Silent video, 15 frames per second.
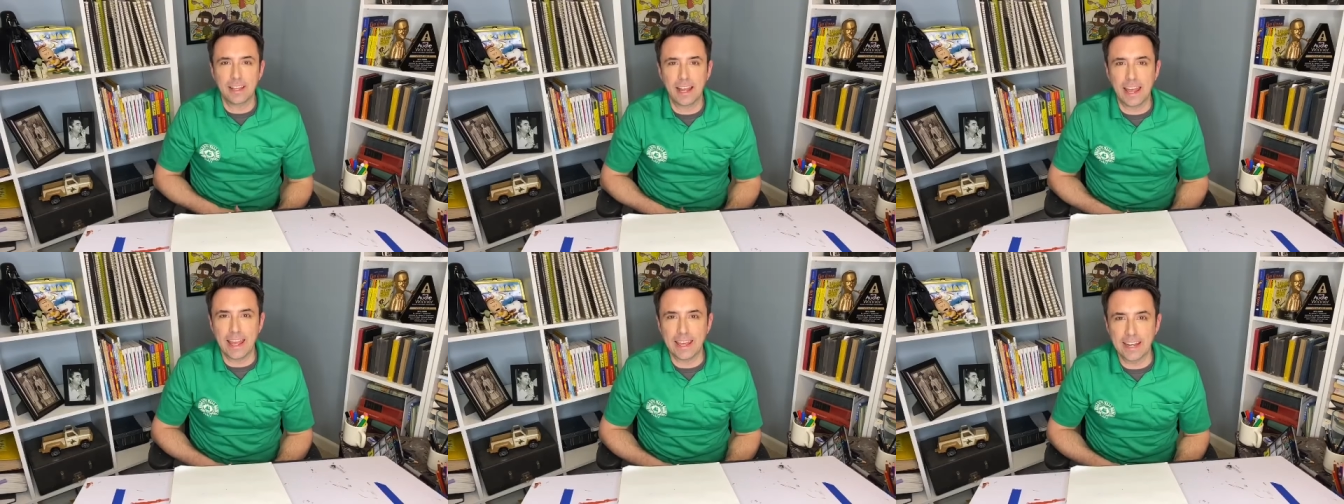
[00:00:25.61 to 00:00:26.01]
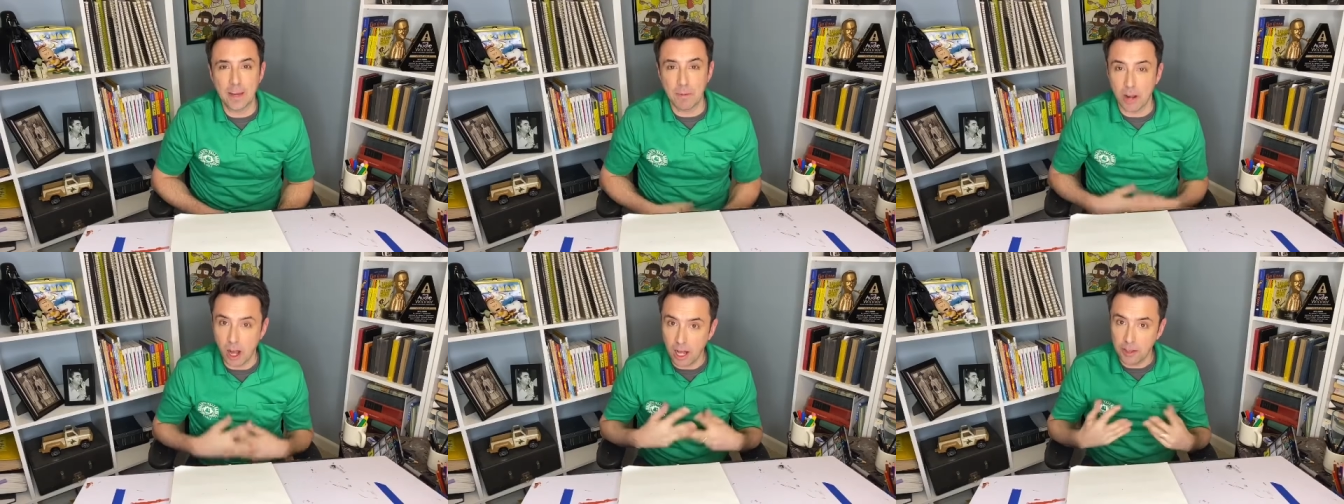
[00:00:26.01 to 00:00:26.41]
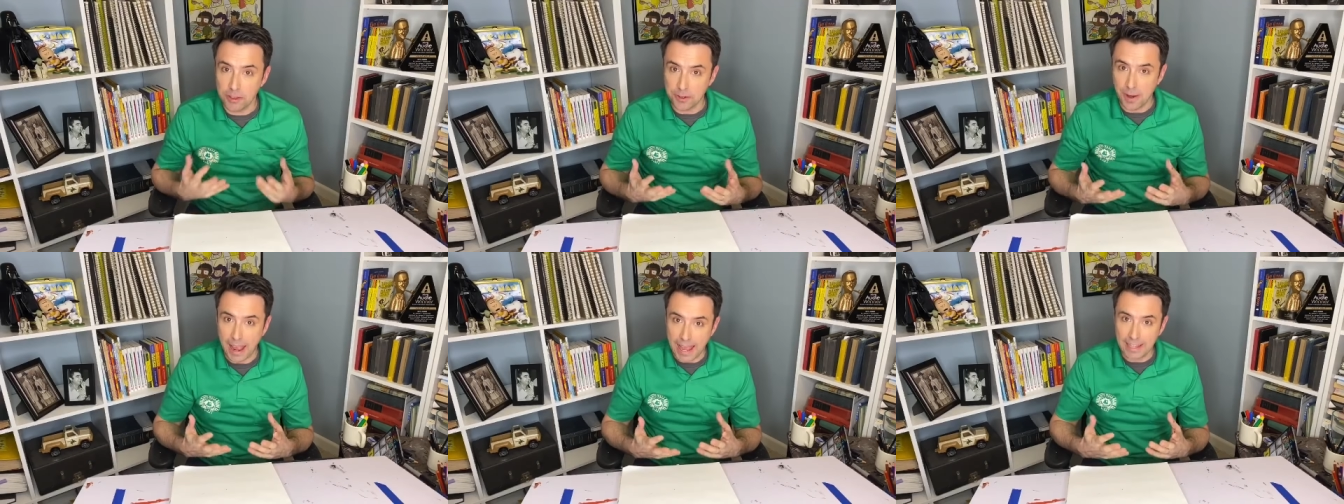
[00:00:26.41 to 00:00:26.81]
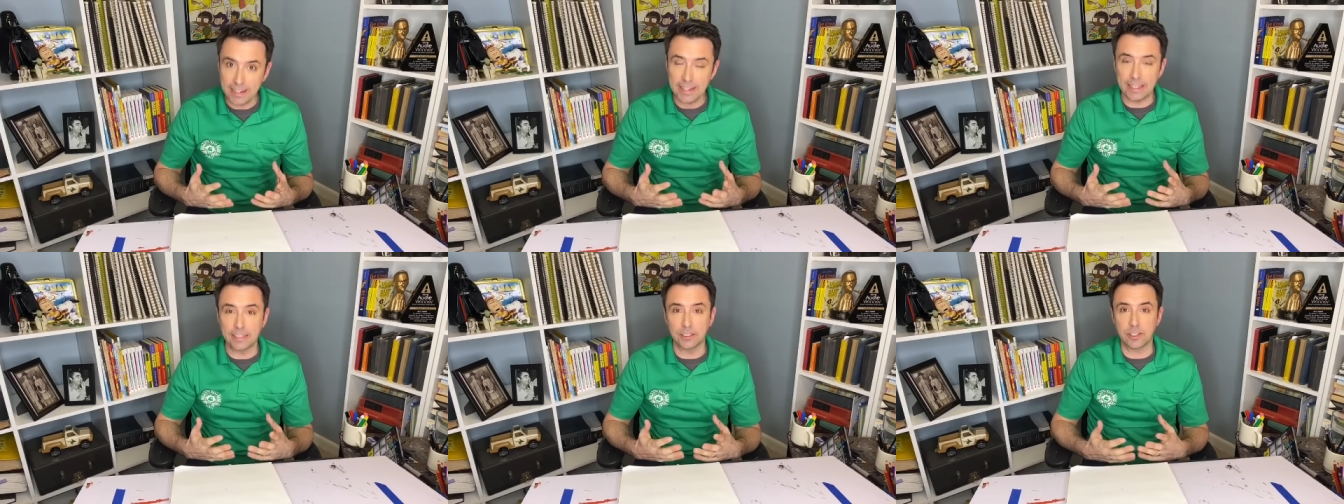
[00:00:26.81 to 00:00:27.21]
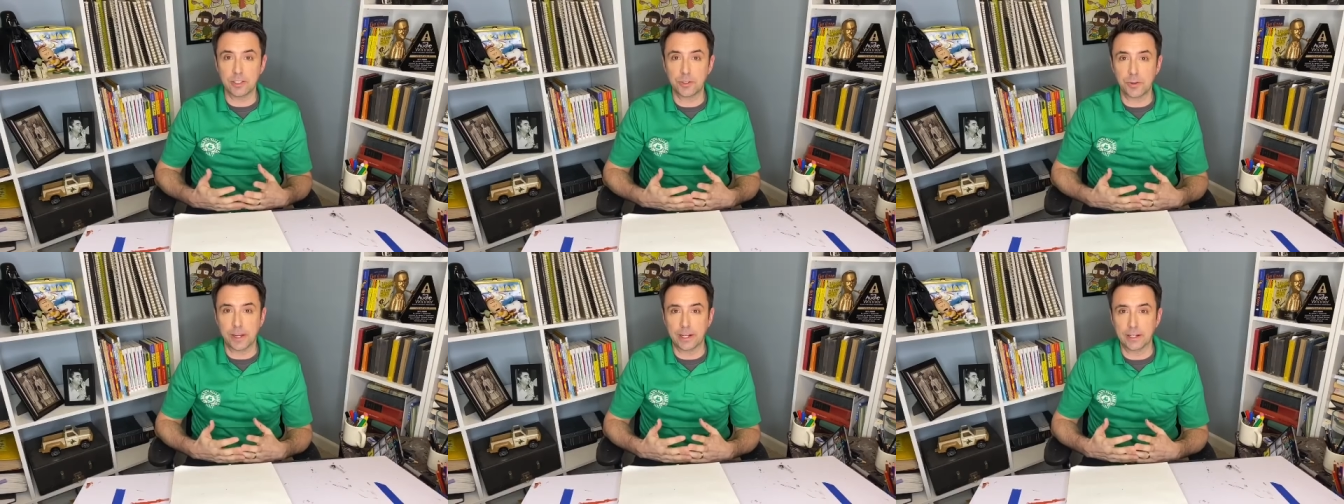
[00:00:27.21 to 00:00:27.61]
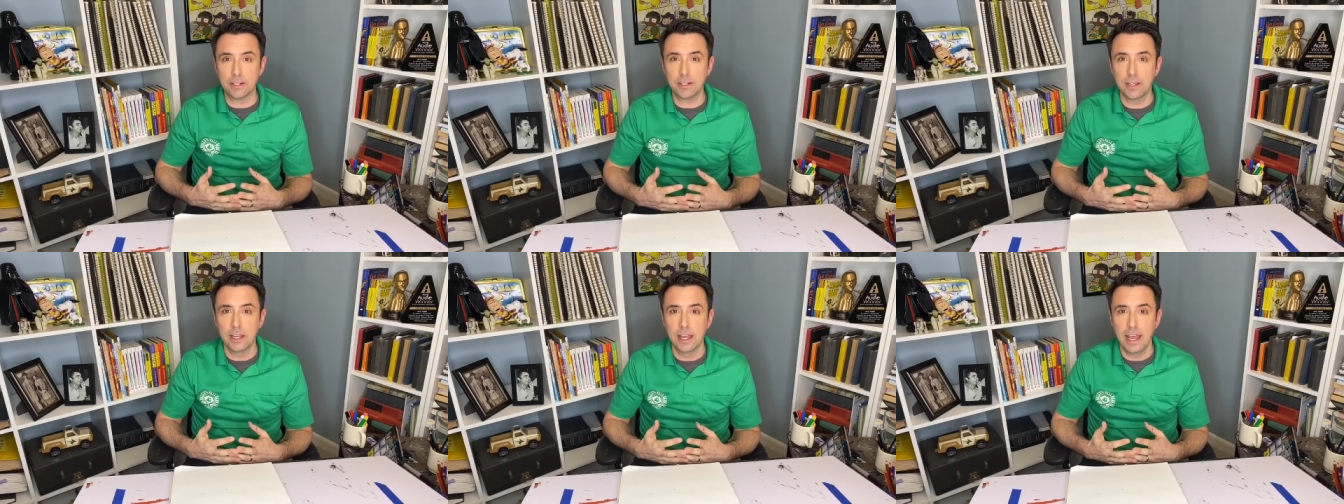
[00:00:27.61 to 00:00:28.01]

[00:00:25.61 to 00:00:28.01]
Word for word: and I'm an author and an illustrator,